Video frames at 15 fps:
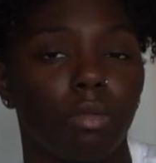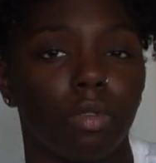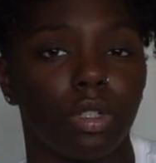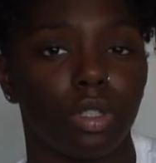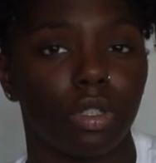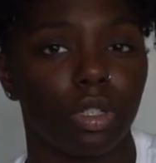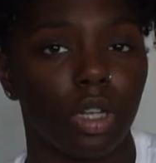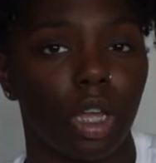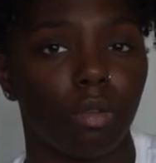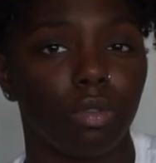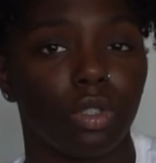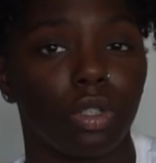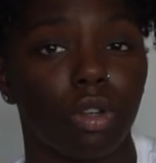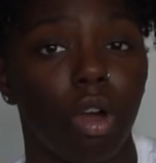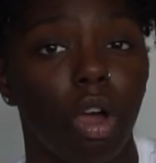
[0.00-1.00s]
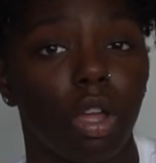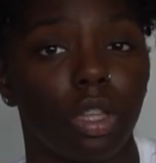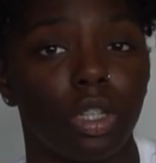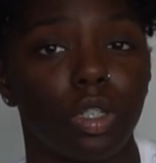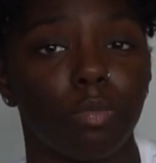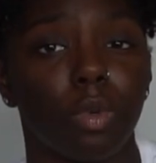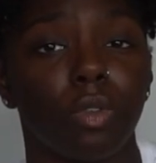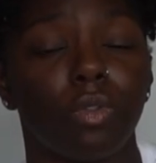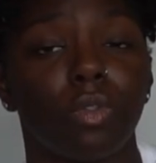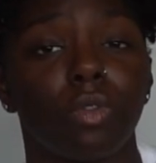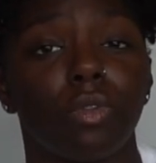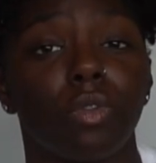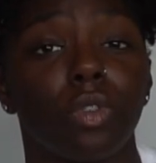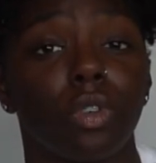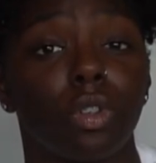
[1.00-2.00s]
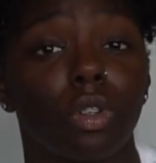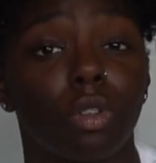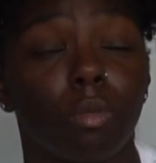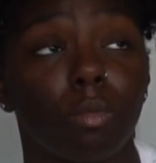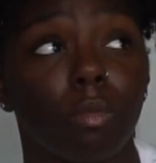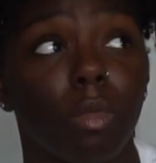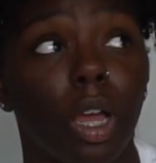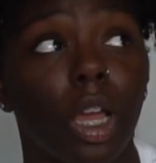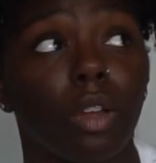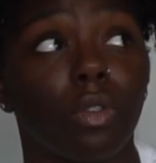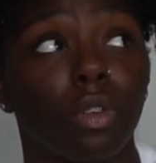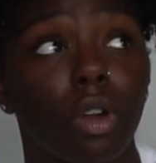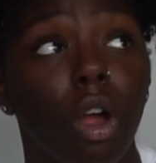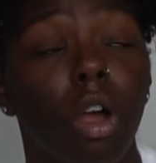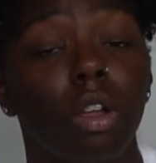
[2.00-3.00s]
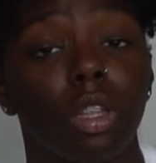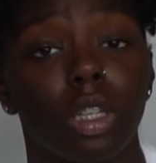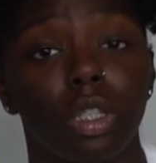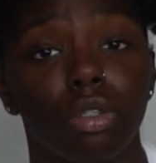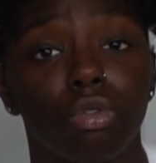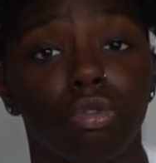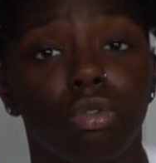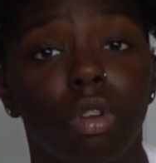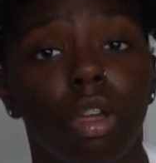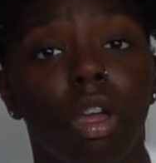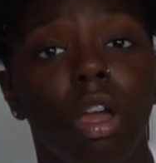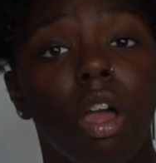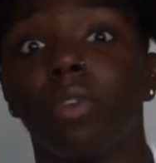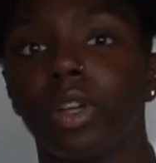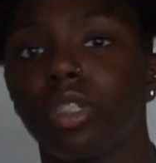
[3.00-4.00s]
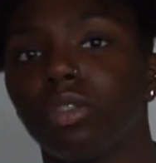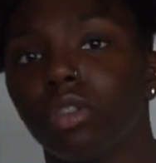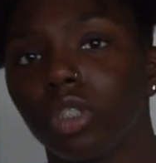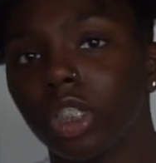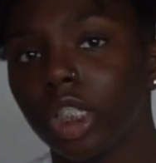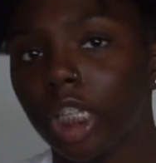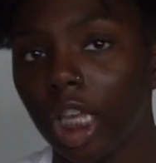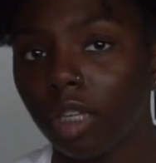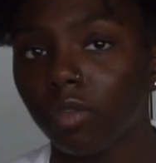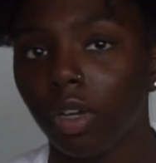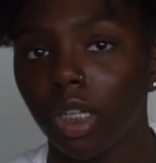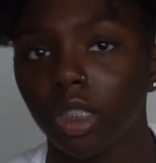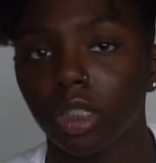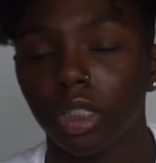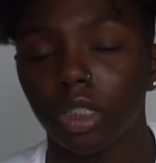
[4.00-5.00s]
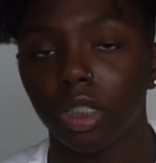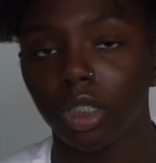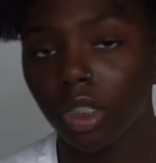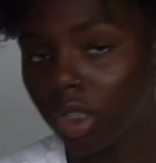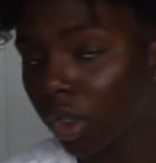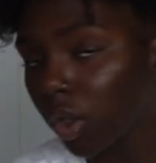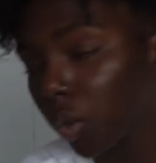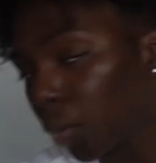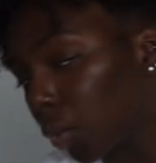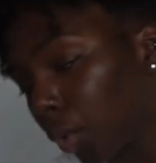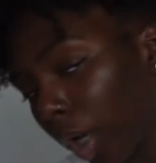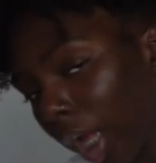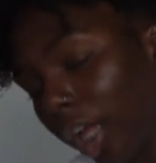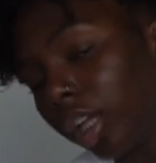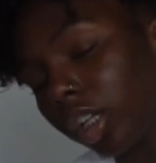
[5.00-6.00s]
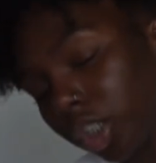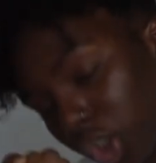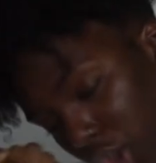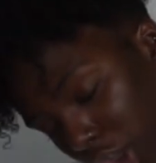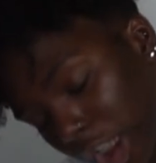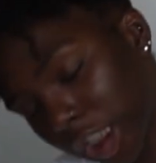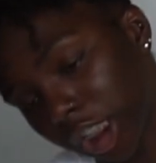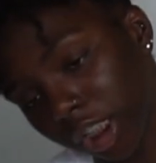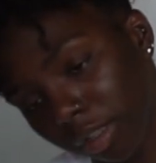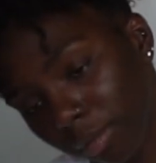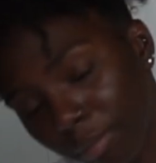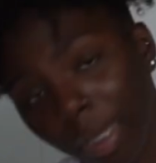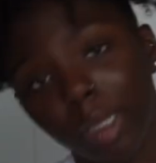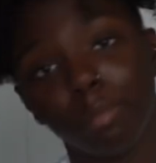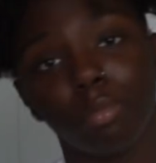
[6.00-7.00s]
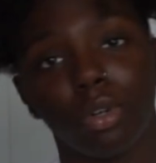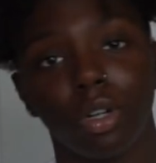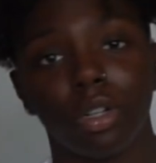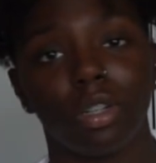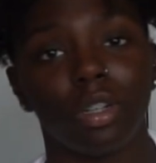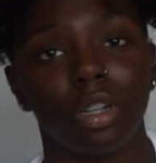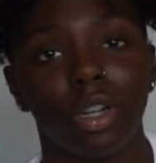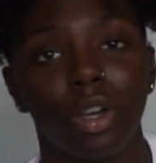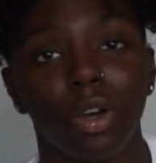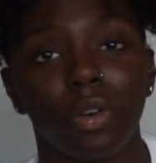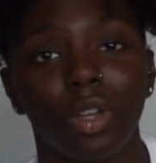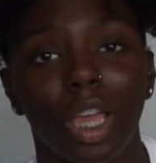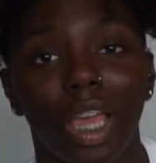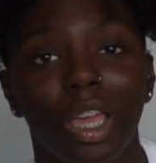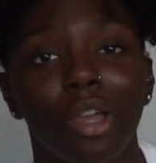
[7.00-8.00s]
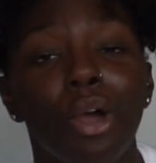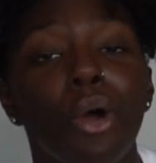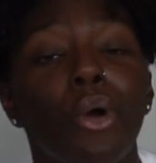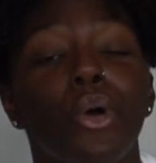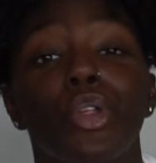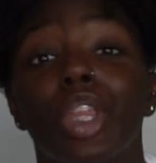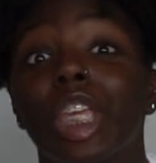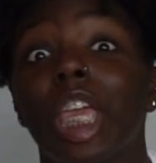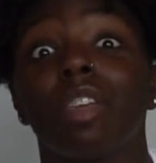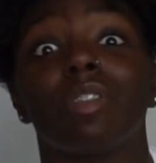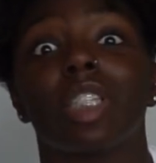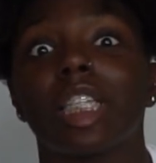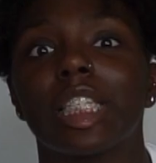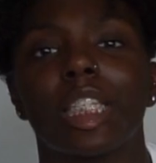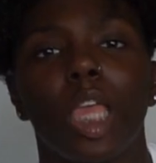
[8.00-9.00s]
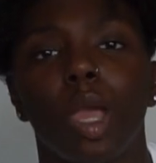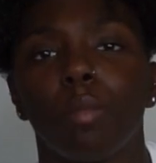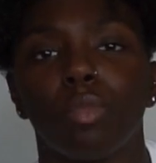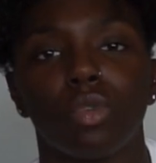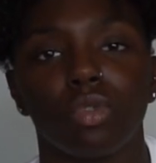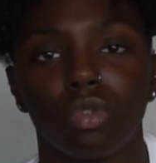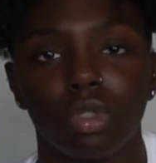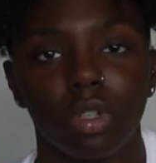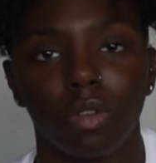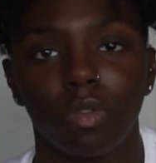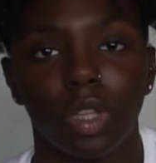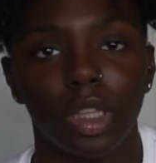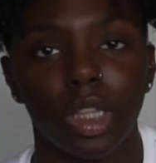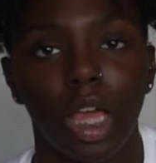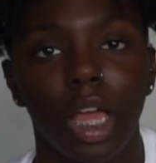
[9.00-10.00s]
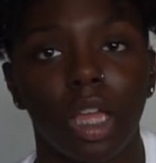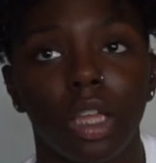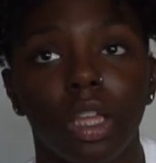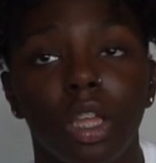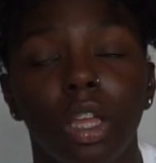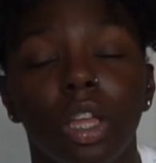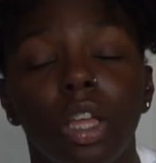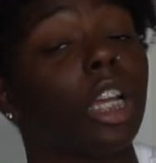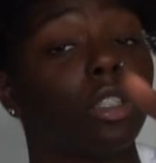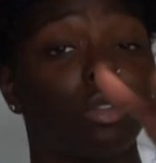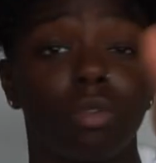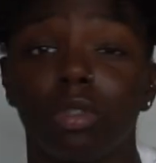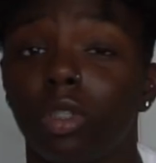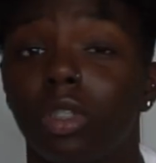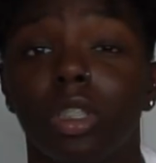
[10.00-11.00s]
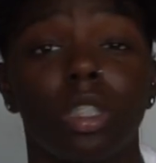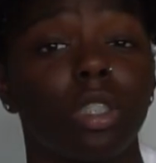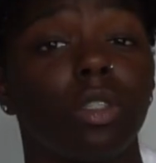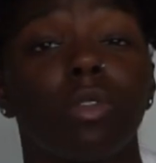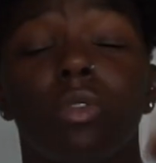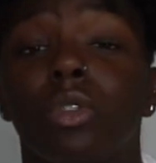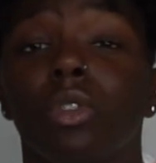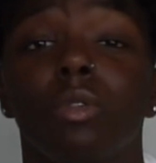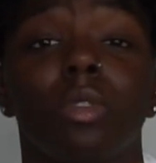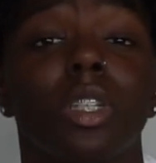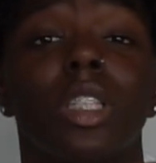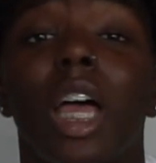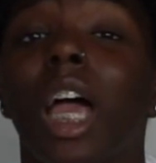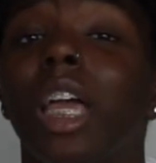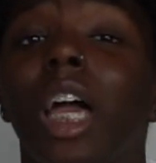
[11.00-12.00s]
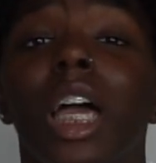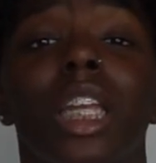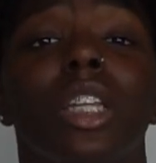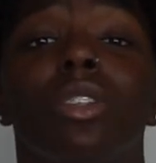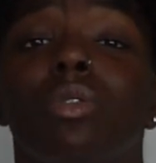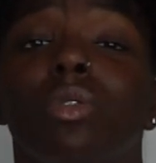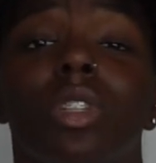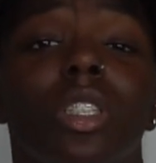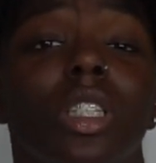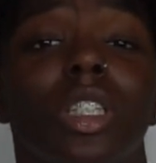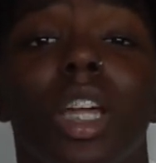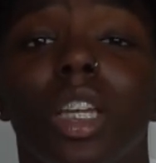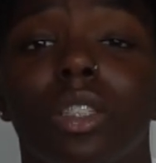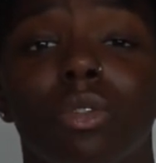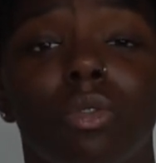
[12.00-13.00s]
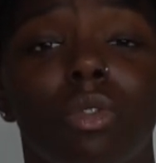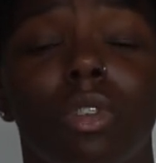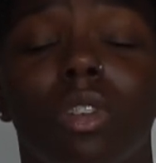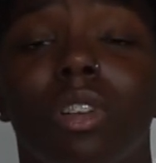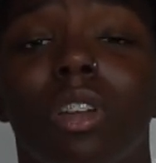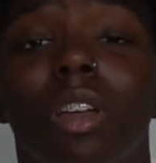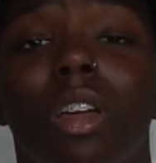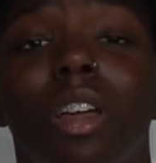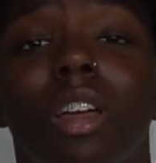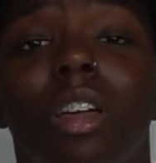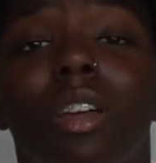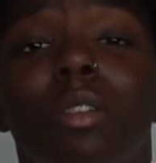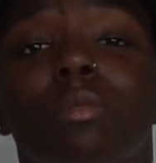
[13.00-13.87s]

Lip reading: because I went to college, but for college, my professors gave us sheets of paper, okay, or they gave us examples or stuff like that. And high school students, this is for you, because I didn't do this in high school.